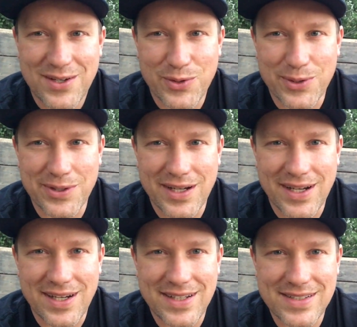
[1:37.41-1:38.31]
or
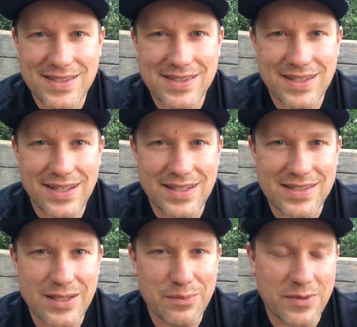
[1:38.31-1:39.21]
as
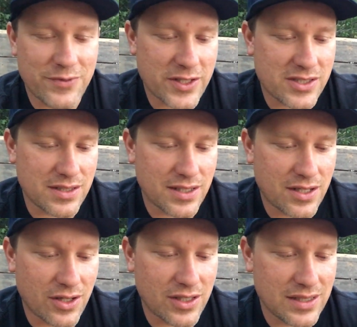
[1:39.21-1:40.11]
some affectionately
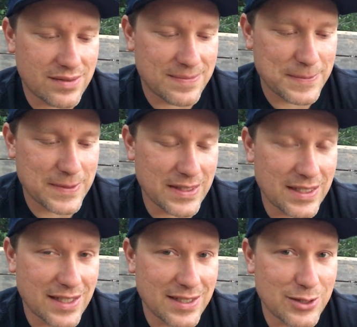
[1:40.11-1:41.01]
call it,
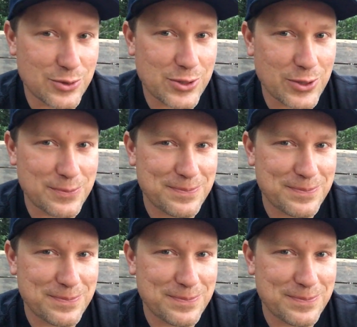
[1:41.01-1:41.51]
the no-show.